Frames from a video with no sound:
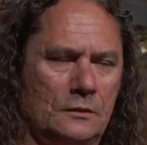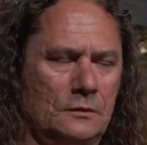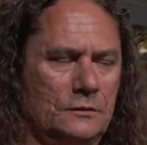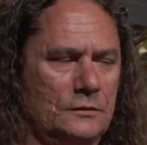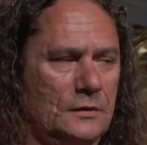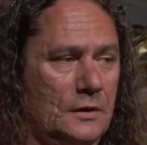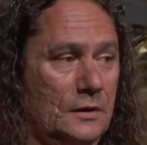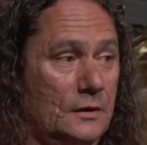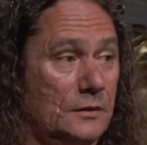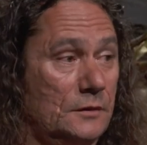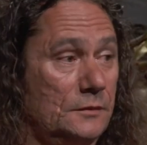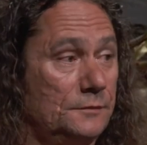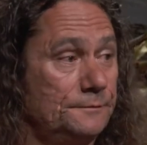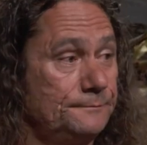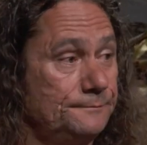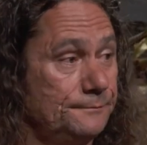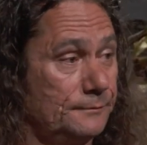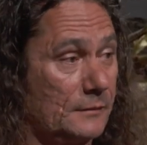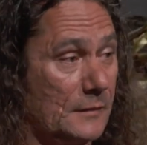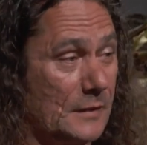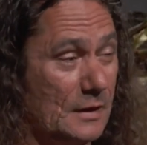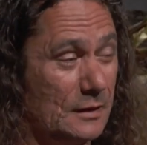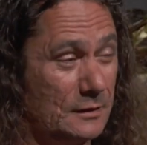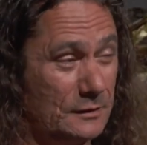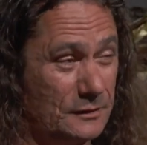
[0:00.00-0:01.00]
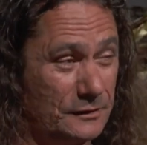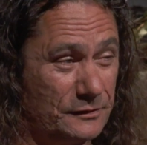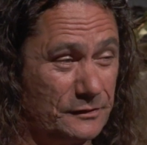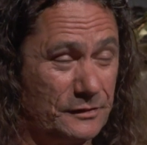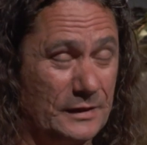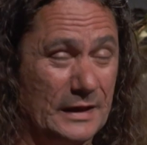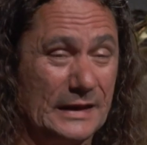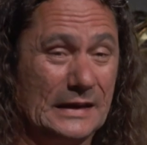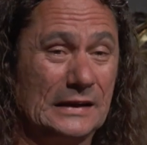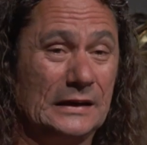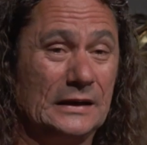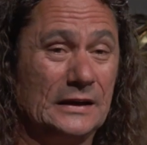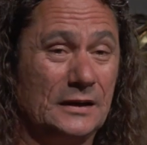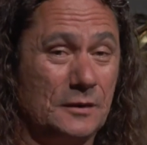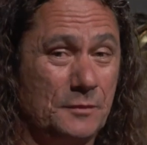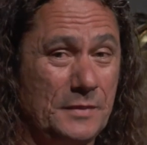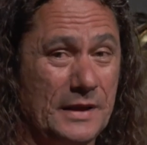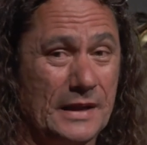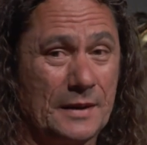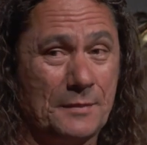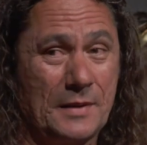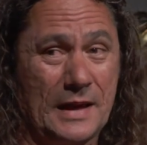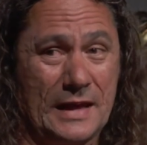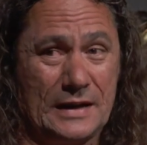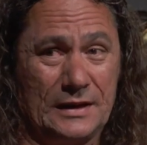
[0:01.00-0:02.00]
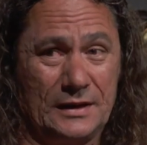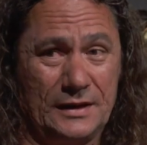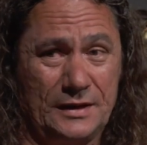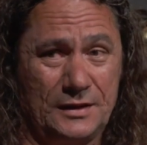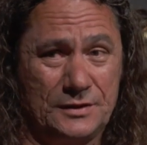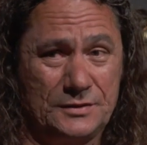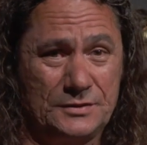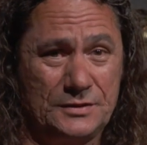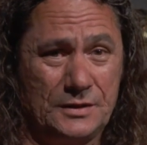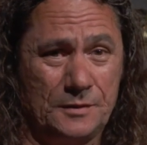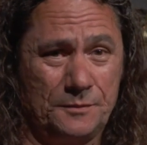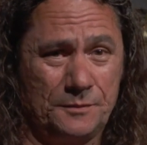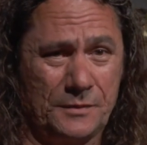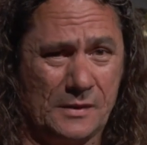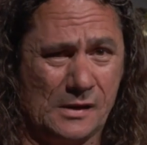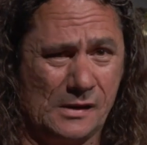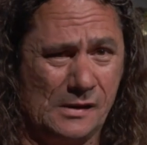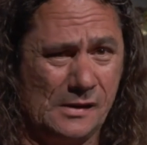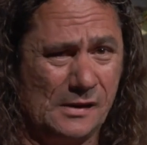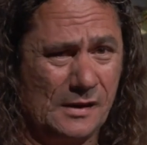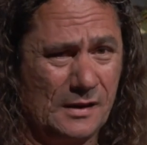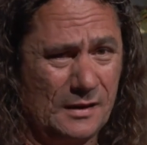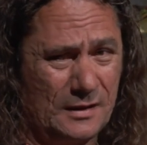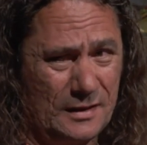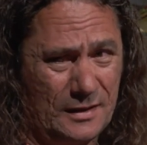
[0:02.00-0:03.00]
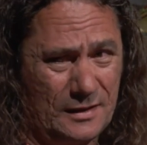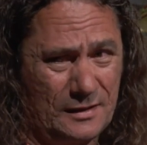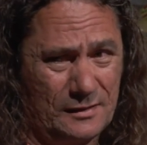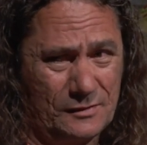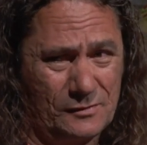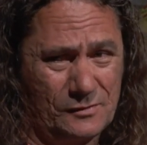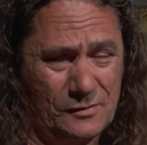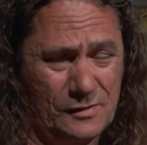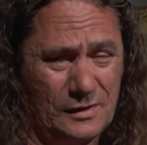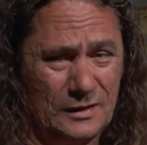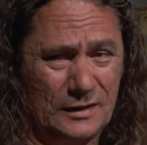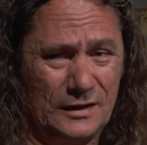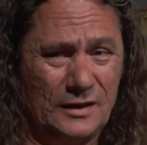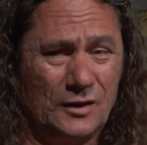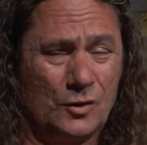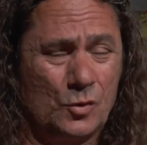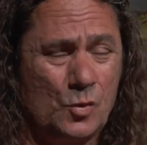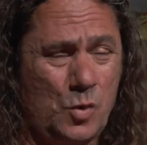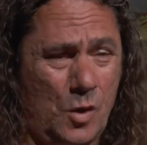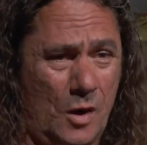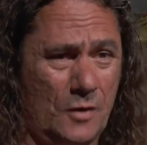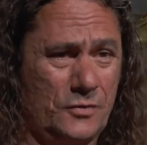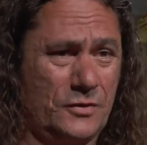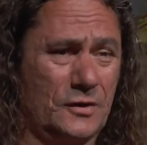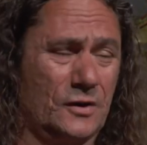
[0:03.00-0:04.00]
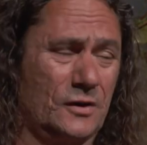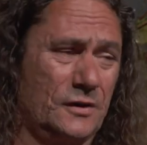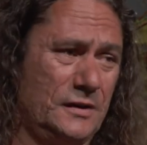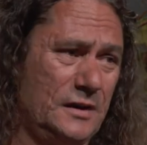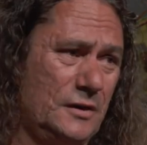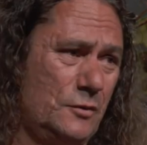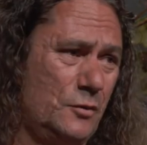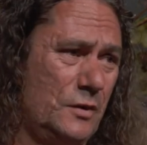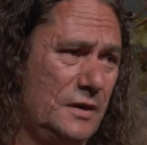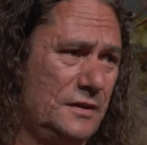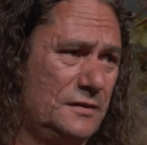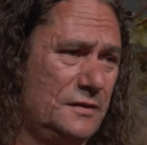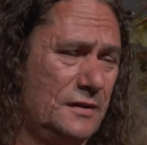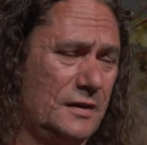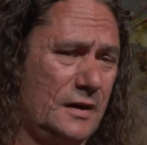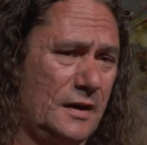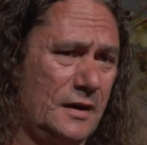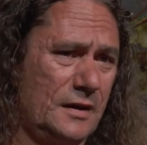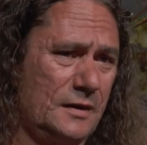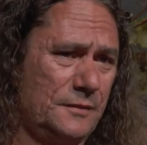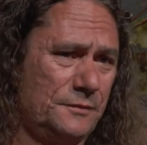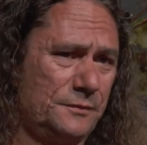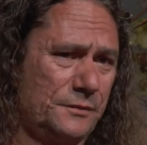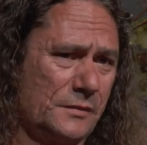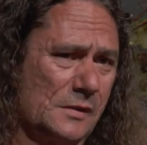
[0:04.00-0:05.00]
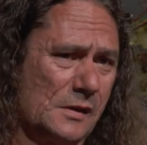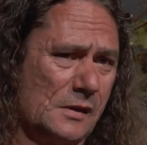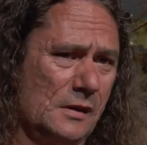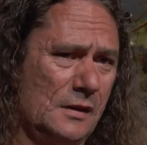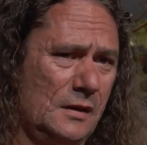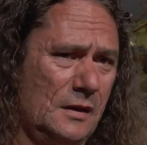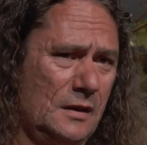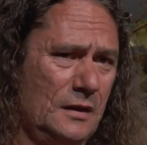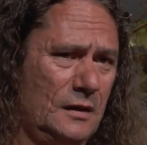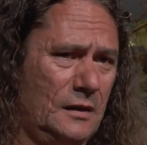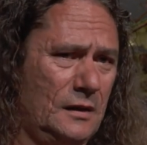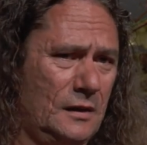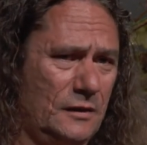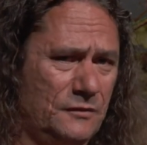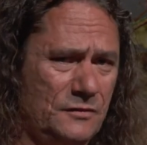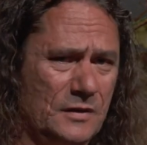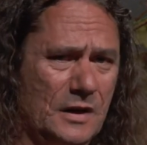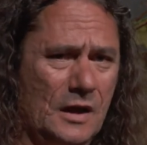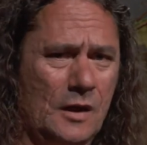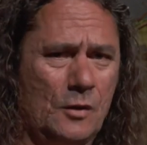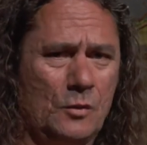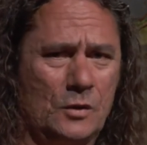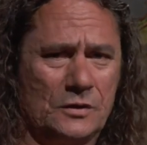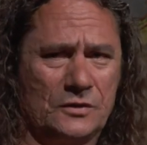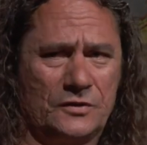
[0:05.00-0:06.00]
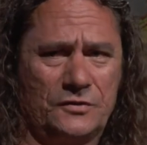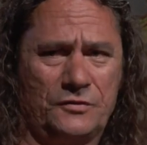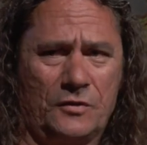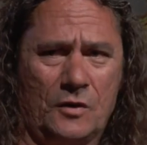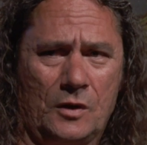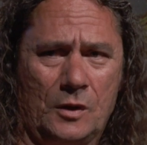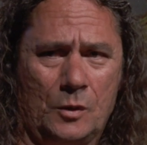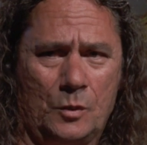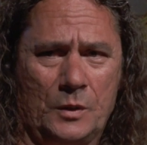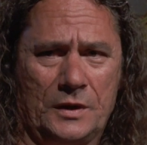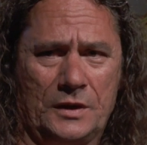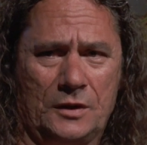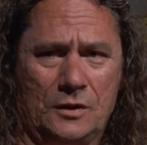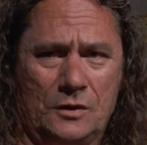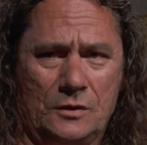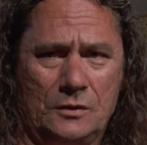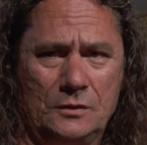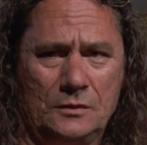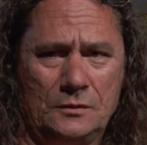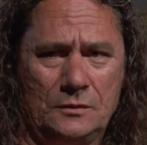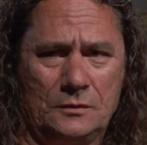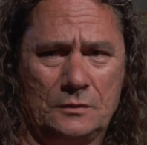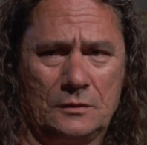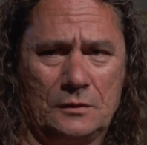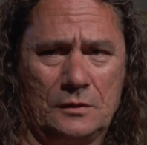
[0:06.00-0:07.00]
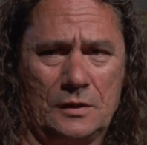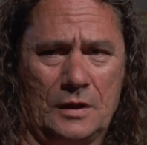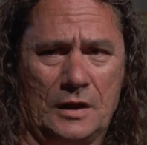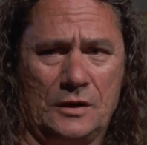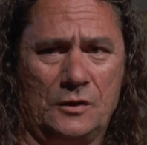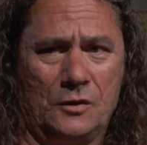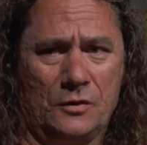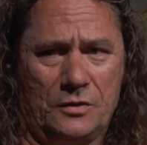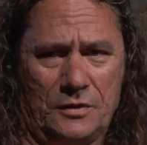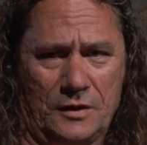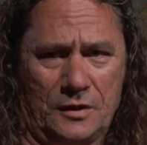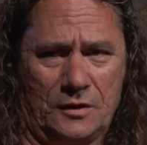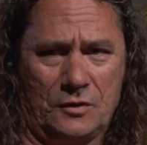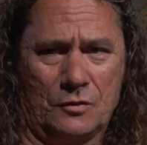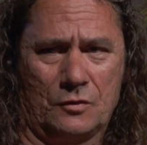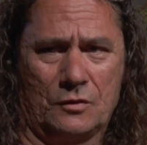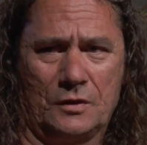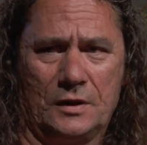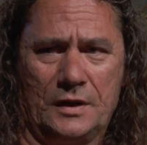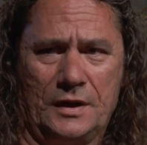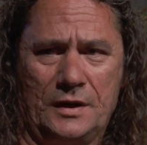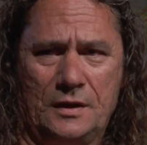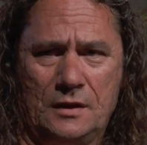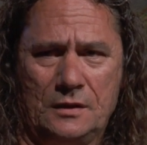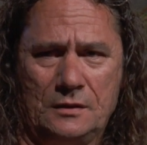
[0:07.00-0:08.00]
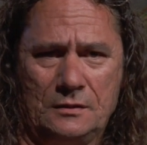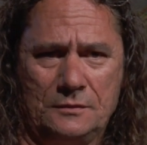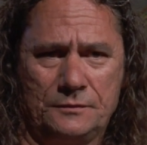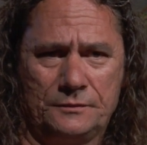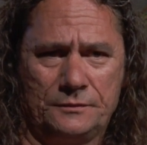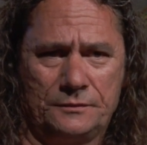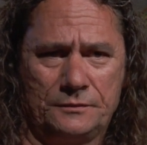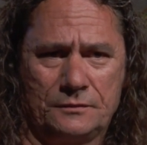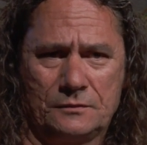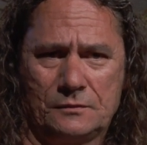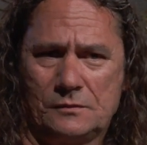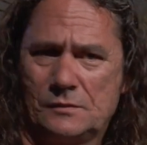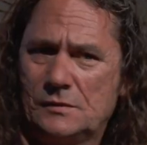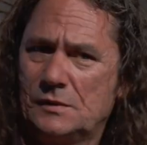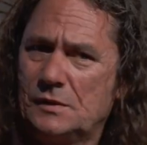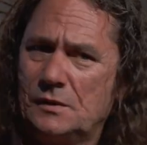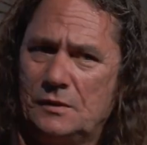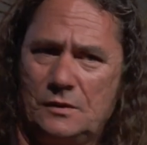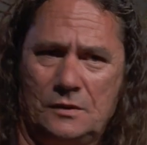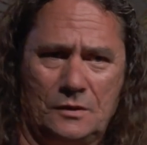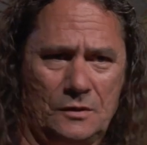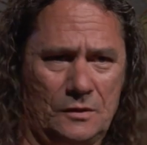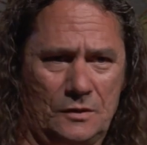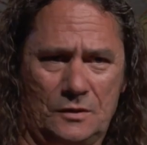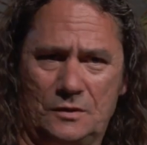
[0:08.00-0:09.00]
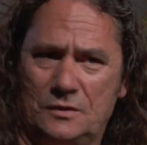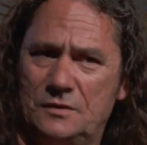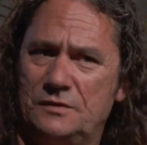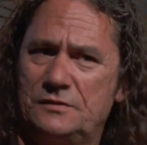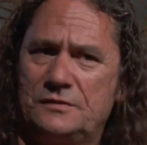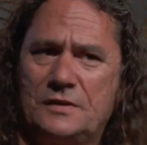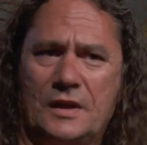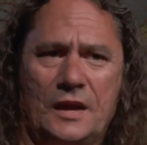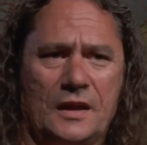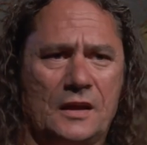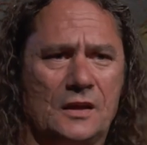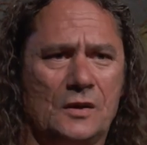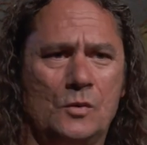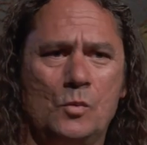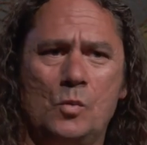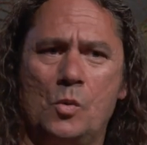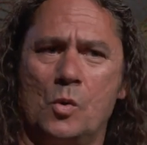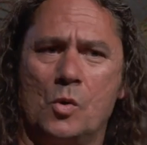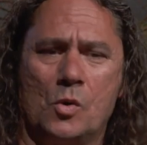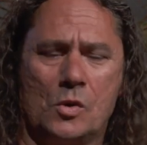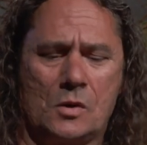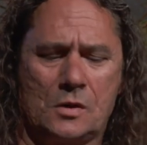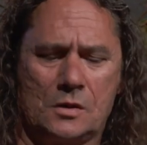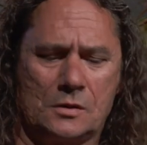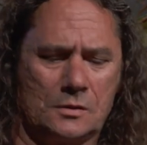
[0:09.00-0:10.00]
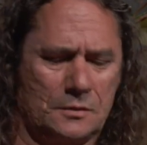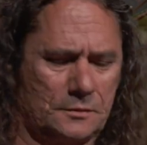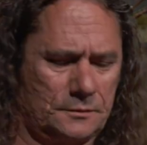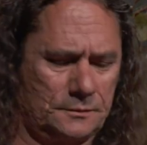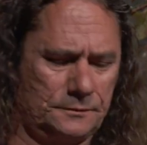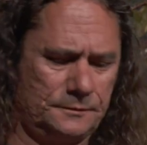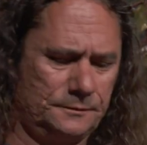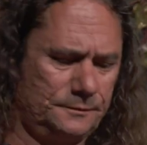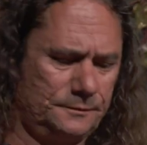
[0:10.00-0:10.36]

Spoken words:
So just think a little bit about leadership. And a little quote that I did read today: if no one's following you and you think you're a leader, you're just taking a walk.